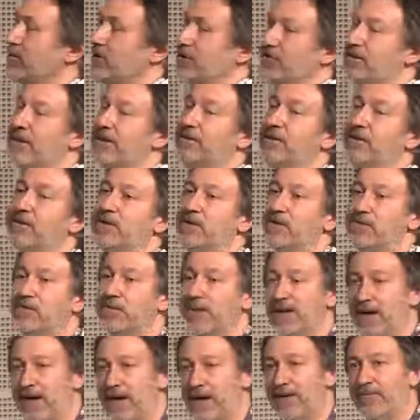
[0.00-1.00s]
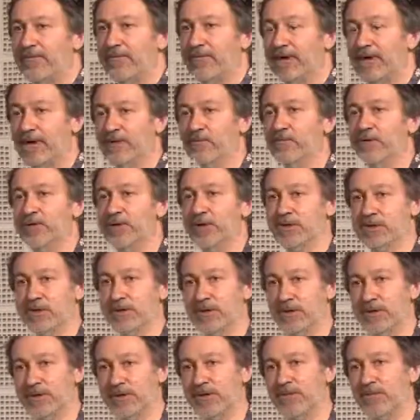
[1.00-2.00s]
strategy. We have a good
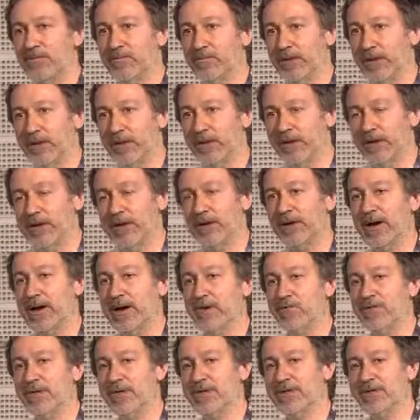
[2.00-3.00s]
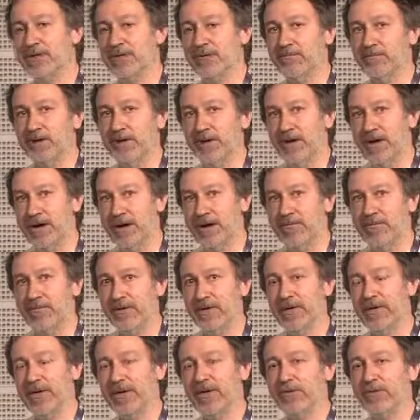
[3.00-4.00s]
starting point, and now we simply have
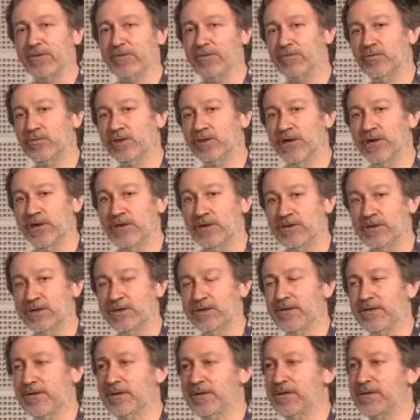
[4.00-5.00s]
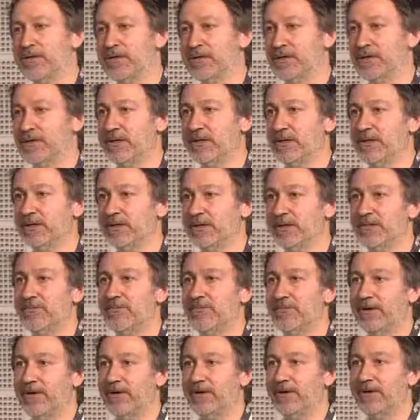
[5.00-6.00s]
to change these
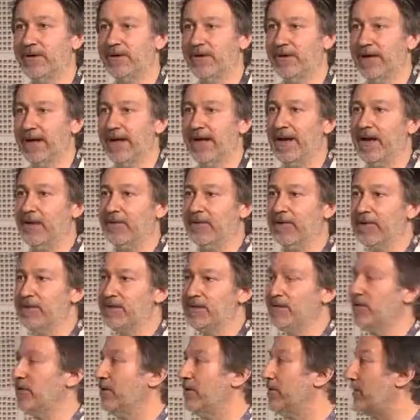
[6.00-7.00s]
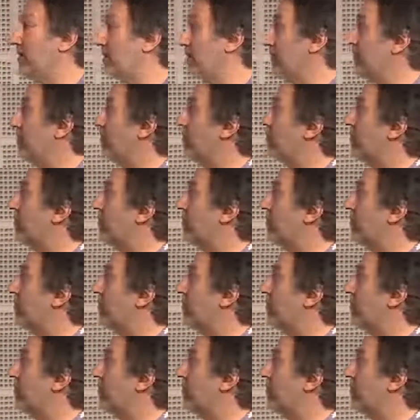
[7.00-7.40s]
different elements in order to